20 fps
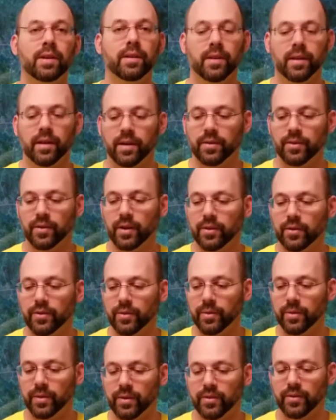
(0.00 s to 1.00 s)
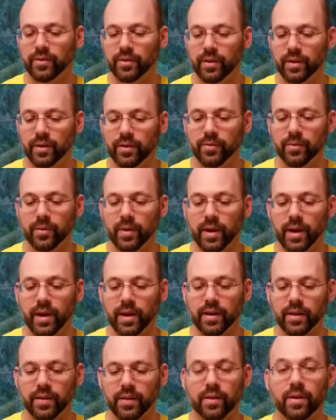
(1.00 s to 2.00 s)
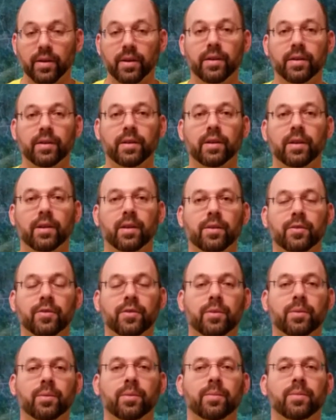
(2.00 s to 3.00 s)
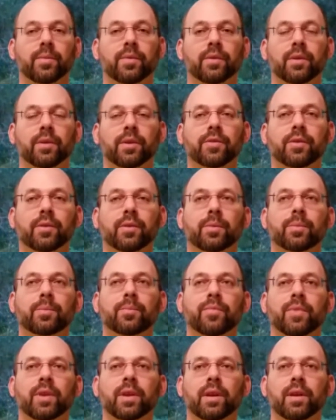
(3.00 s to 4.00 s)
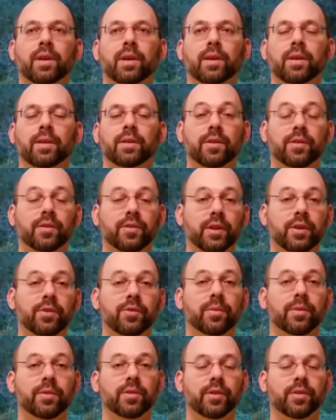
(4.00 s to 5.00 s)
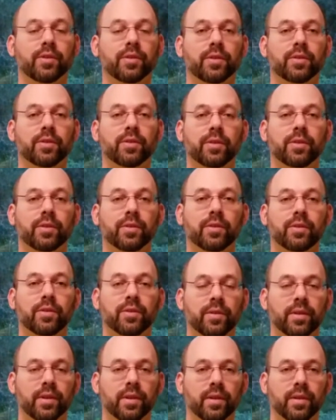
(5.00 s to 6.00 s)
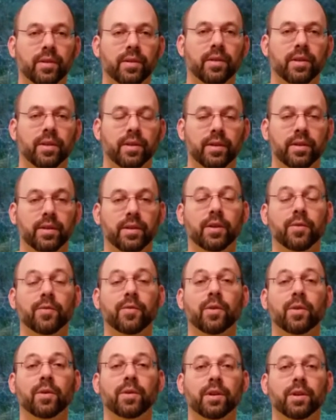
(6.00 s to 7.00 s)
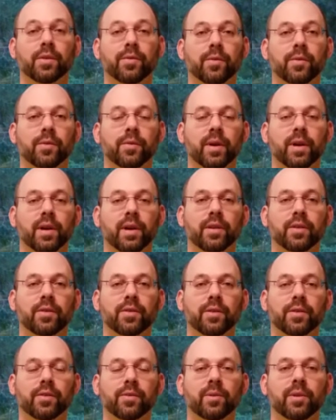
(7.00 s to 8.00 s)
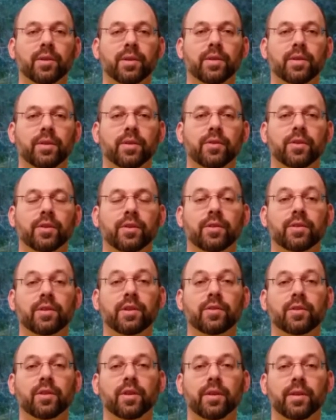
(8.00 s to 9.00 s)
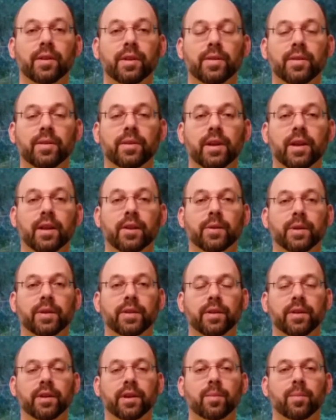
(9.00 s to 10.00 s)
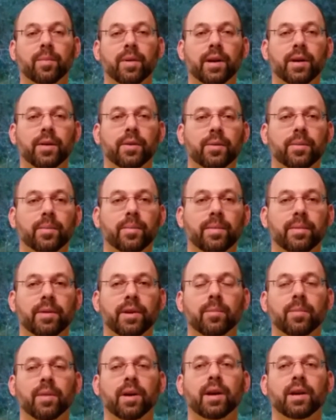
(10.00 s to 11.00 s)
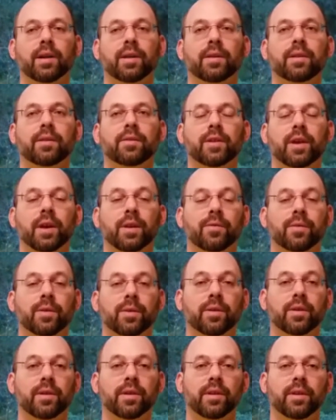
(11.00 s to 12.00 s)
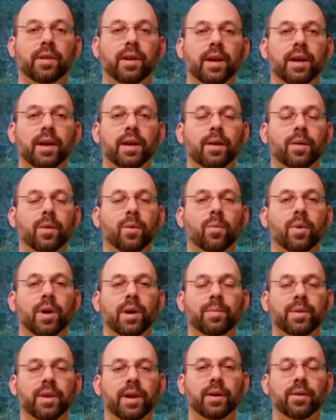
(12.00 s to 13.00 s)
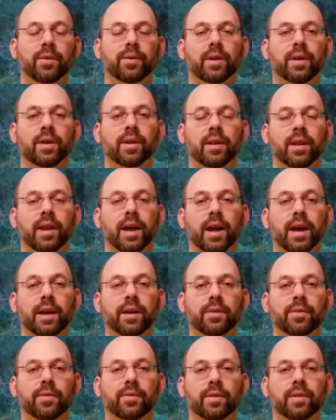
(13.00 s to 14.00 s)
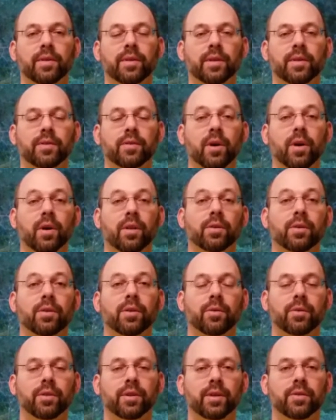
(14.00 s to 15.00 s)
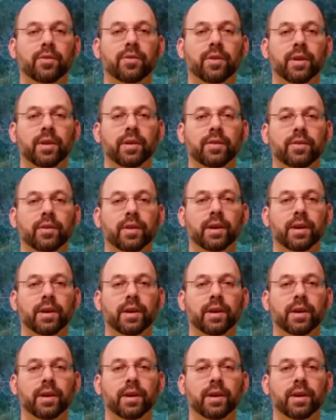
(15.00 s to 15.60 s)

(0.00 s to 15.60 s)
is also in the variety. And there are also disease resistances that differ in the different varieties. There's a disease called lethal yellowing that came by South Florida and wiped out a lot of the taller coconut trees.